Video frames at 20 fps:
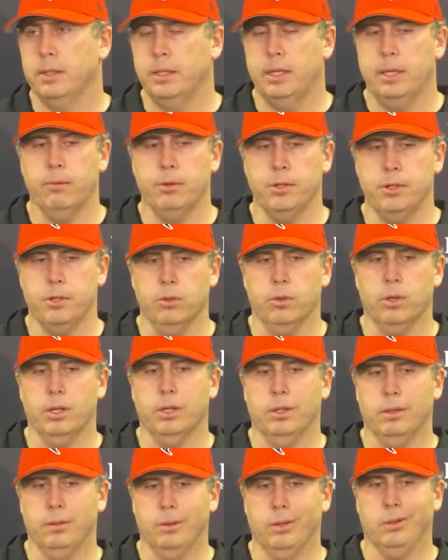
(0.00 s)
And when you're doing
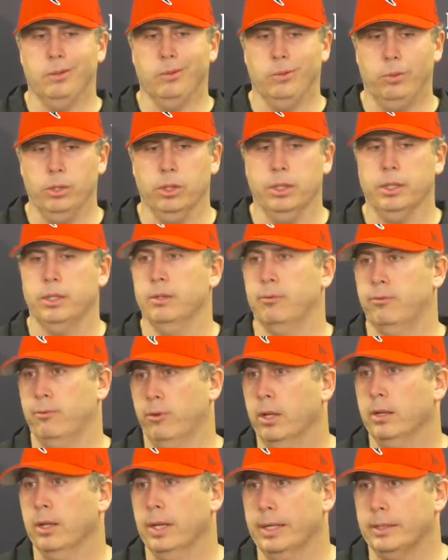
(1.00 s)
it on a really good
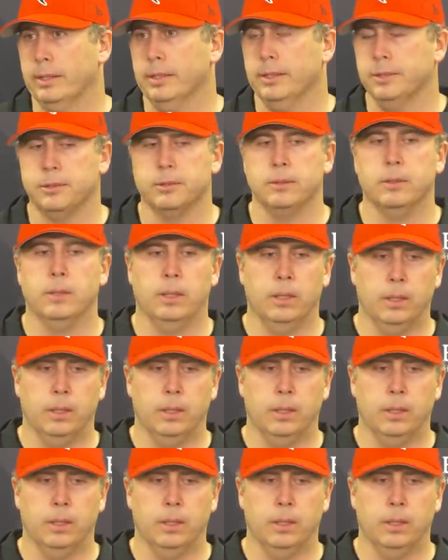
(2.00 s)
front like this,